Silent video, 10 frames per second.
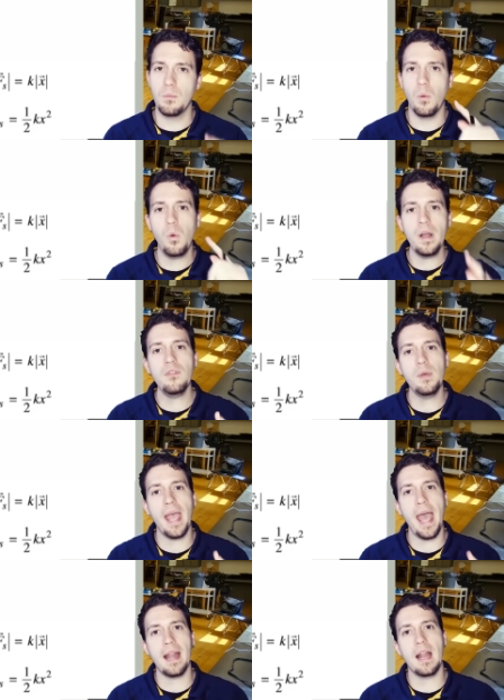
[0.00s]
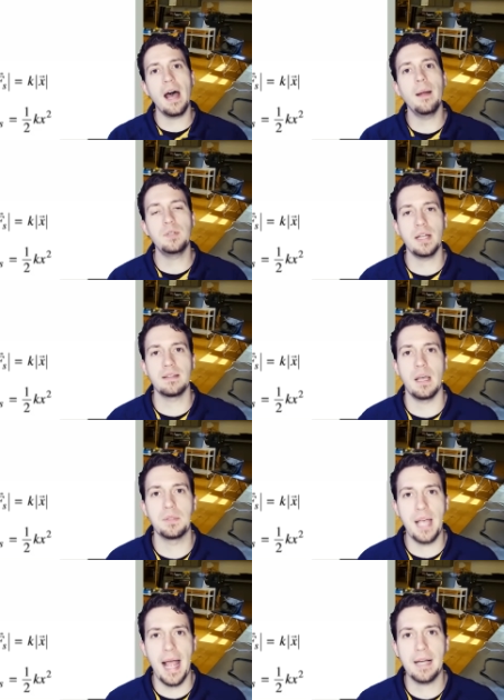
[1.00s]
But what if we had an object that
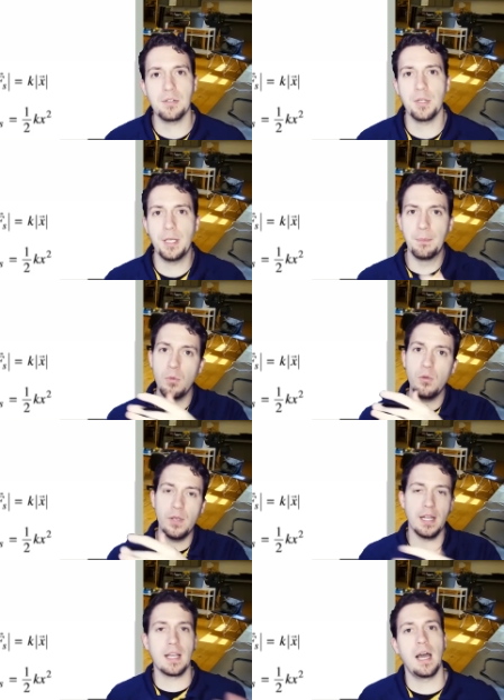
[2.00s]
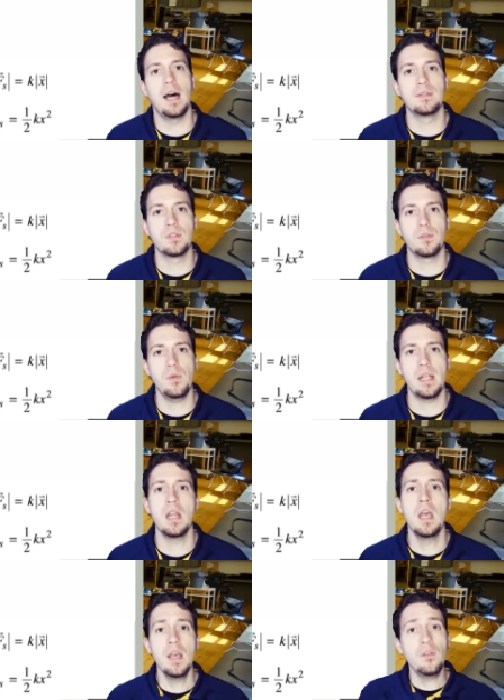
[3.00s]
was actually moving at a constant rate?
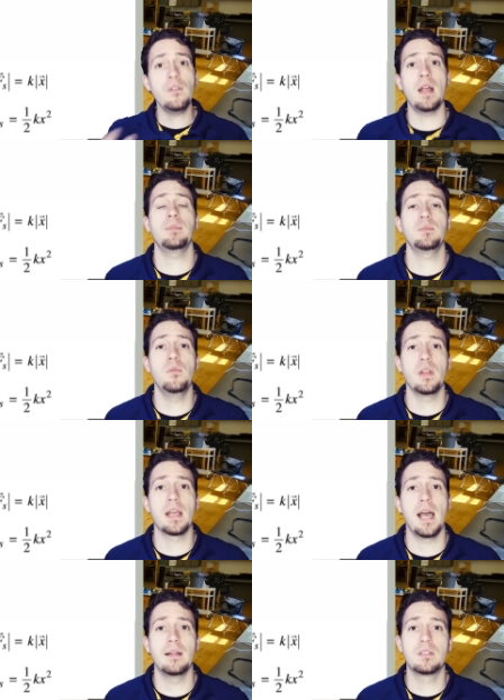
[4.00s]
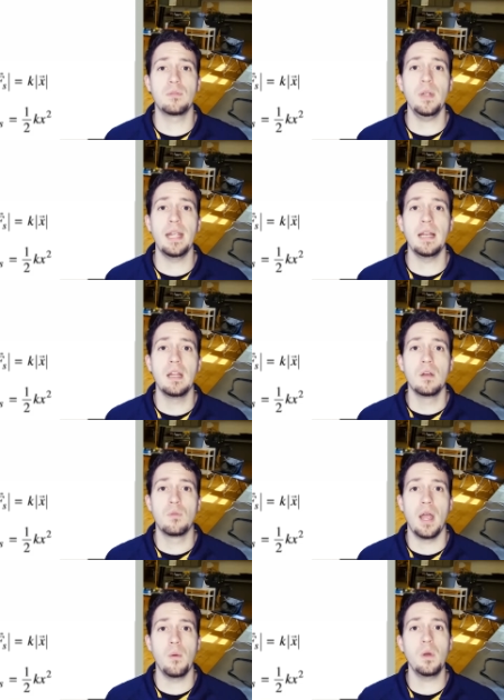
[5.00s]
If you have an object moving at a constant rate,
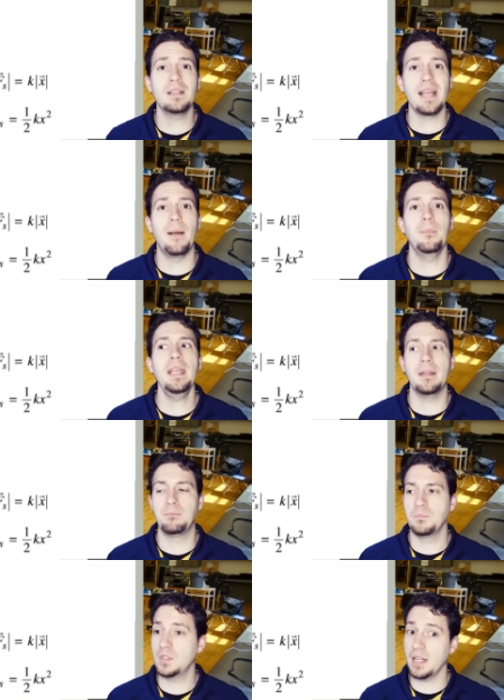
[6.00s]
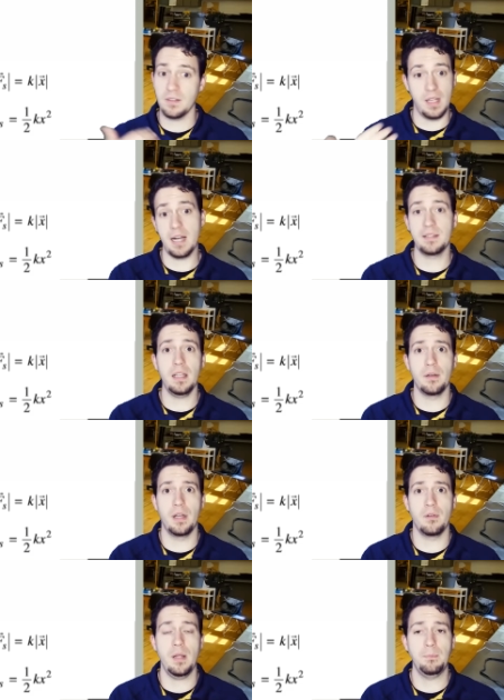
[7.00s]
right, what does that mean? It's not, not
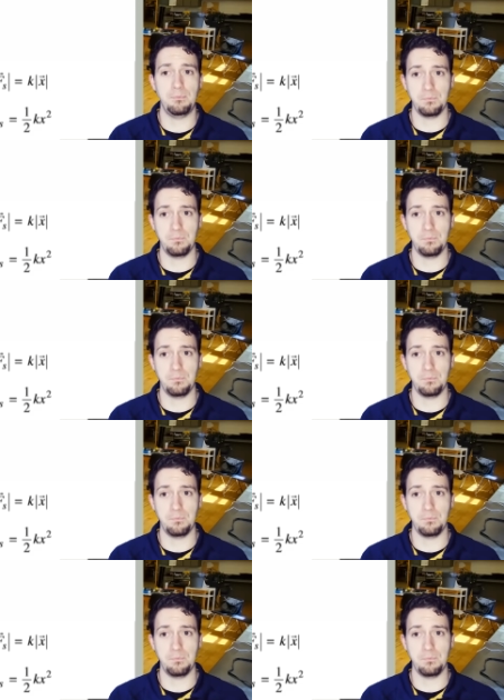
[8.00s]
accelerating, right?